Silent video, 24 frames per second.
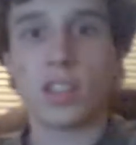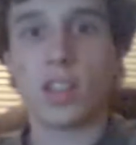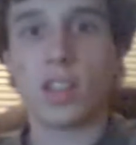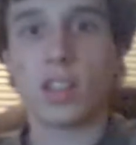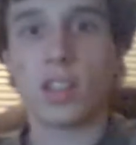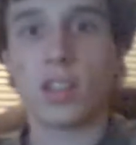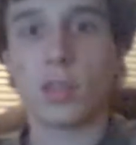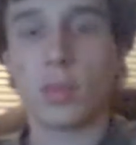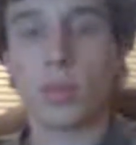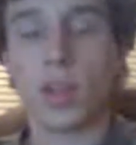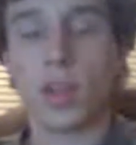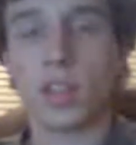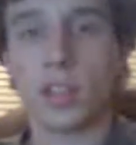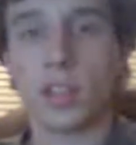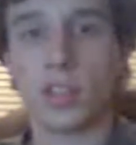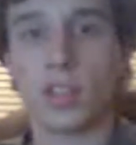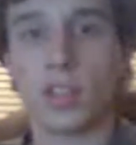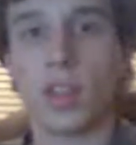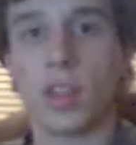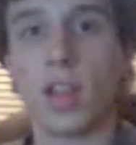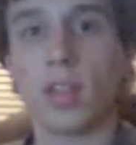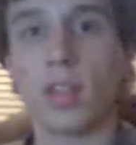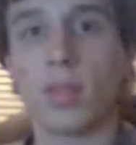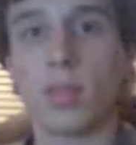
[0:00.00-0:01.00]
not the
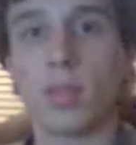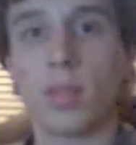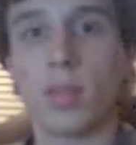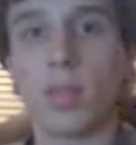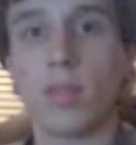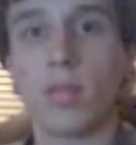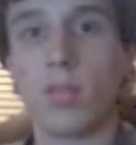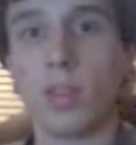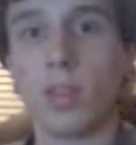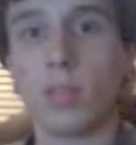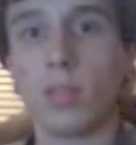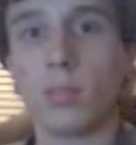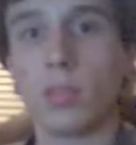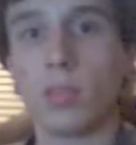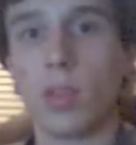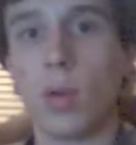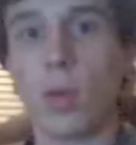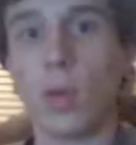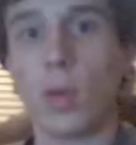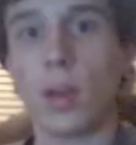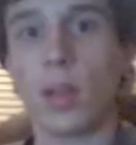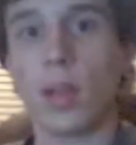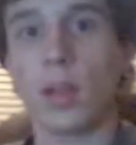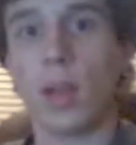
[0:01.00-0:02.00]
direction that the film's
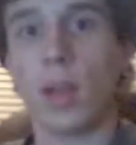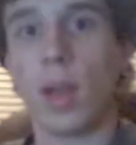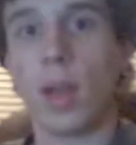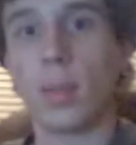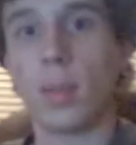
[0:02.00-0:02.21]
going in.